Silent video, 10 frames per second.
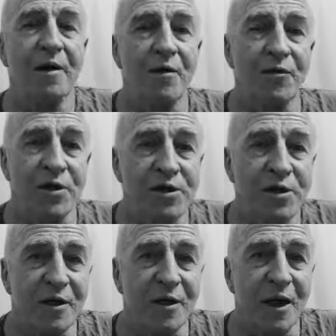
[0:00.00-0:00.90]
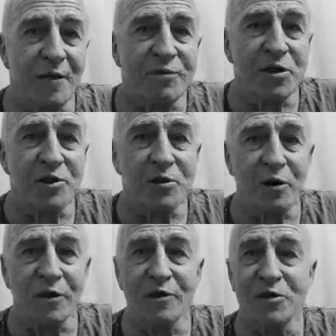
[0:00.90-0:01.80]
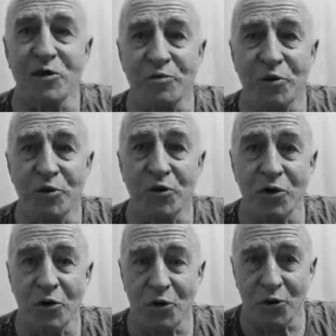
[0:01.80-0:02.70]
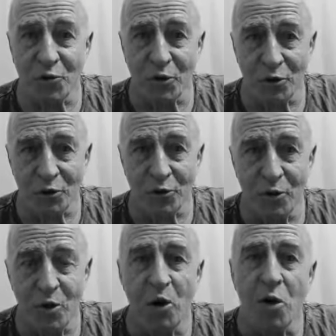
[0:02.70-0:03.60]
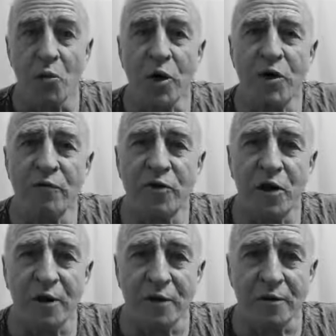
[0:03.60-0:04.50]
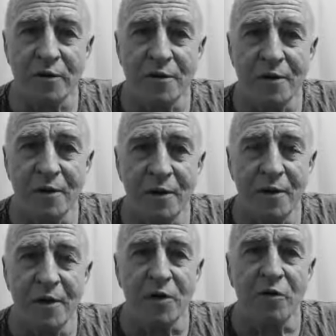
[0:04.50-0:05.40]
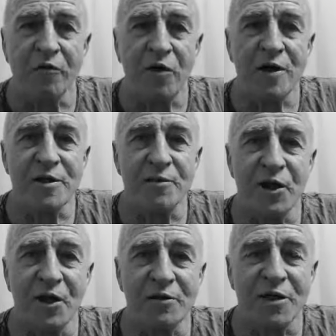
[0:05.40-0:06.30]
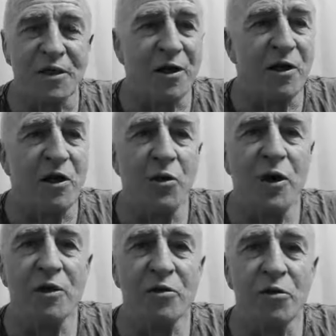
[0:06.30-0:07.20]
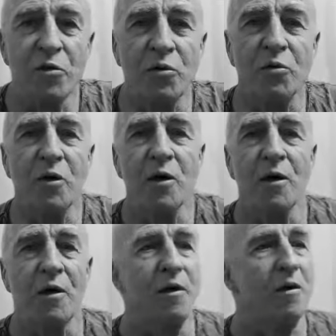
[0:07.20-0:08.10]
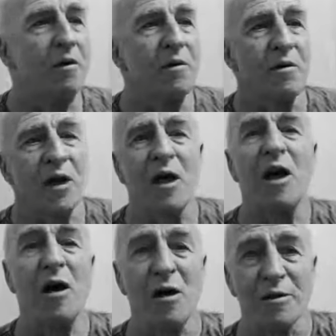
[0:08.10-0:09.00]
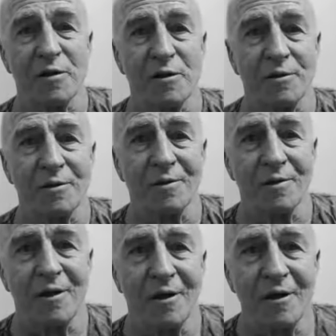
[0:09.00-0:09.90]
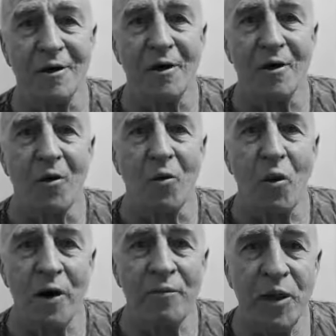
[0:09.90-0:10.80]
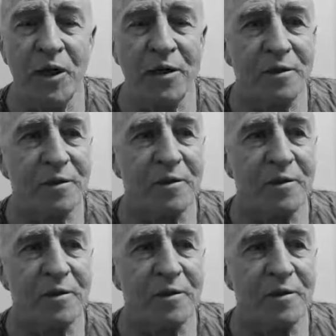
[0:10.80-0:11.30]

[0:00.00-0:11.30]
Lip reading: this thing absolutely smooth and on the road. When you've done it, you'll find something else. It's like going through the glass. 1 minute,